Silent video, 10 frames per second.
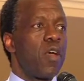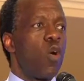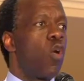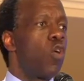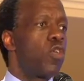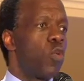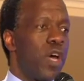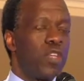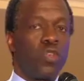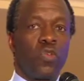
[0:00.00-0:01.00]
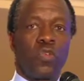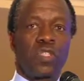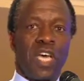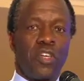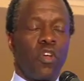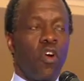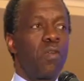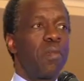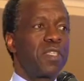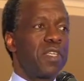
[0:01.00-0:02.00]
or you want to start your
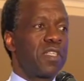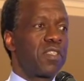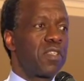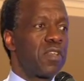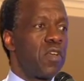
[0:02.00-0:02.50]
own business,